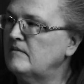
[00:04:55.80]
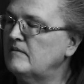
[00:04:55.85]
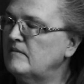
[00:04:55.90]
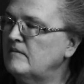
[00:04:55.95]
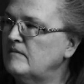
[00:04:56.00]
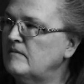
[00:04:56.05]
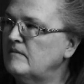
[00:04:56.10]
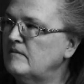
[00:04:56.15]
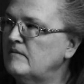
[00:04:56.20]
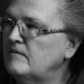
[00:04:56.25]

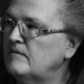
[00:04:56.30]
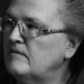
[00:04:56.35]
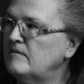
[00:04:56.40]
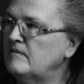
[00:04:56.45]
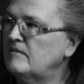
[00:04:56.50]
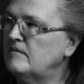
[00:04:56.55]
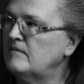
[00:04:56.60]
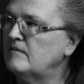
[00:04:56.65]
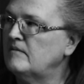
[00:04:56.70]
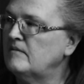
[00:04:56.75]

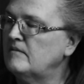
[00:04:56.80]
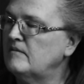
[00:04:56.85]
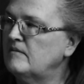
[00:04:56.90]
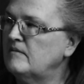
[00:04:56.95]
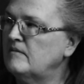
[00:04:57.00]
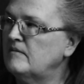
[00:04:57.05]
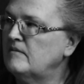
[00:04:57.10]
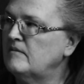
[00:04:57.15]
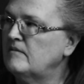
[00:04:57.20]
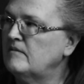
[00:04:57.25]

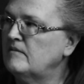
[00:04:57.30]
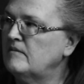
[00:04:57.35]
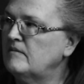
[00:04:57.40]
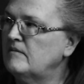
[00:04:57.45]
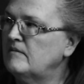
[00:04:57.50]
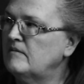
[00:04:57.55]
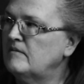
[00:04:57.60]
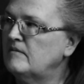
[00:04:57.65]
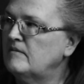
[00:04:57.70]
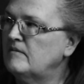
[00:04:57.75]

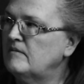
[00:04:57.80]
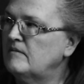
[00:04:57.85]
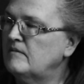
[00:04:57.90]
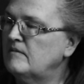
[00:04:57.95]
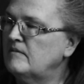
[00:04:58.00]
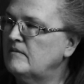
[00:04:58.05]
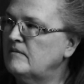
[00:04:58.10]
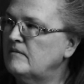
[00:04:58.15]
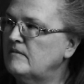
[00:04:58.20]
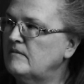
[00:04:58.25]

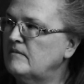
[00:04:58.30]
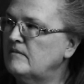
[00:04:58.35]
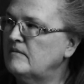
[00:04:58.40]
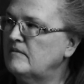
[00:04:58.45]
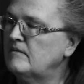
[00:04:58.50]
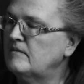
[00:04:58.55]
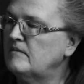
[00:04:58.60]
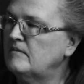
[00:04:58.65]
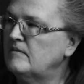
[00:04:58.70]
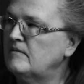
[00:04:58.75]

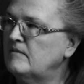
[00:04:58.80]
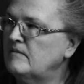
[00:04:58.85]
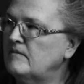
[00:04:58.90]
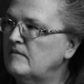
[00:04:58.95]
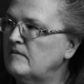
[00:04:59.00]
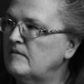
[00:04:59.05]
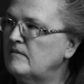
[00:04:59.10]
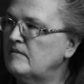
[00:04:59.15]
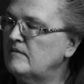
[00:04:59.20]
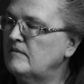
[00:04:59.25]

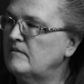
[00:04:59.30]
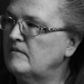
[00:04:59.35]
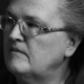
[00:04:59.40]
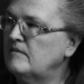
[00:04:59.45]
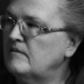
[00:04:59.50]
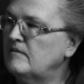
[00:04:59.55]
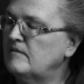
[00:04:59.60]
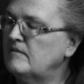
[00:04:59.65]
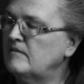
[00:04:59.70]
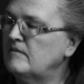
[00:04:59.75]

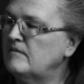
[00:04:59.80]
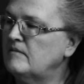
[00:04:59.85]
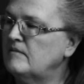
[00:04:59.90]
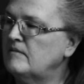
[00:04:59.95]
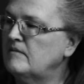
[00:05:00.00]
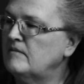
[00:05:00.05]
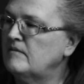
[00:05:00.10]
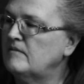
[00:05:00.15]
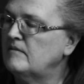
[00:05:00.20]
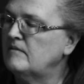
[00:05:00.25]

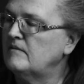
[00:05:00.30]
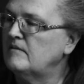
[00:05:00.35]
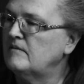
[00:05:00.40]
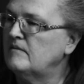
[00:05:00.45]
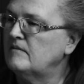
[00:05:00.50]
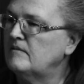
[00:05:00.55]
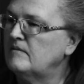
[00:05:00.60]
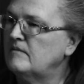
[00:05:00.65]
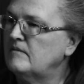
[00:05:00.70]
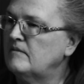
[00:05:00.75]

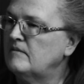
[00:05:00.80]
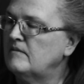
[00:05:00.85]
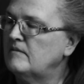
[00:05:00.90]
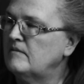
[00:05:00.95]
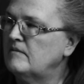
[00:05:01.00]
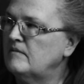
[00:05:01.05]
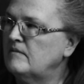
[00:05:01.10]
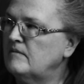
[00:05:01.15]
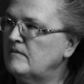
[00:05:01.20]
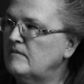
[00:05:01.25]

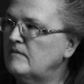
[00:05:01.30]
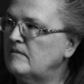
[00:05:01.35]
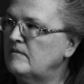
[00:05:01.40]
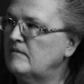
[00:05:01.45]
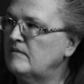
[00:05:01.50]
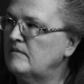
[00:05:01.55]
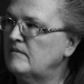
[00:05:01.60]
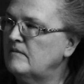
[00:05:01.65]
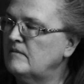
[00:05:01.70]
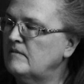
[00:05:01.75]

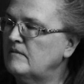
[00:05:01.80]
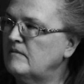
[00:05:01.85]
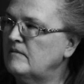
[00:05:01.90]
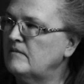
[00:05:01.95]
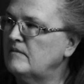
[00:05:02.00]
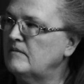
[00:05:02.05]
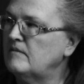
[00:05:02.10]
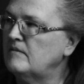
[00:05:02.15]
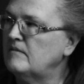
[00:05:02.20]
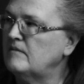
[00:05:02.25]

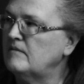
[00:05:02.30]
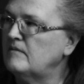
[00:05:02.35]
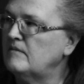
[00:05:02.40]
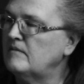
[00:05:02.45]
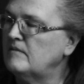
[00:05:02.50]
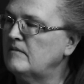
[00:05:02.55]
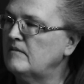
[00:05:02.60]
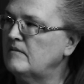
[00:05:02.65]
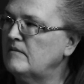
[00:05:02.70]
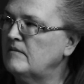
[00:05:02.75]

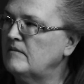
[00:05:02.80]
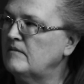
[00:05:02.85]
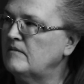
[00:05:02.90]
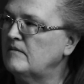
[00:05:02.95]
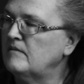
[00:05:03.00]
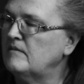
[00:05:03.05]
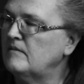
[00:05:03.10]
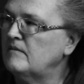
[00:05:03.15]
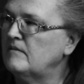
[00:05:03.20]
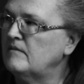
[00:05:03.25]

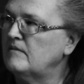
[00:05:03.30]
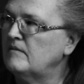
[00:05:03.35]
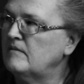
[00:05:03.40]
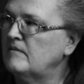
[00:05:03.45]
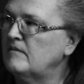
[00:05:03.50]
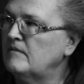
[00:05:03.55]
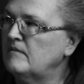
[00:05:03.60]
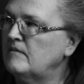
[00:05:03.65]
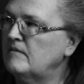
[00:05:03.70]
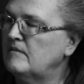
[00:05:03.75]
[no speech]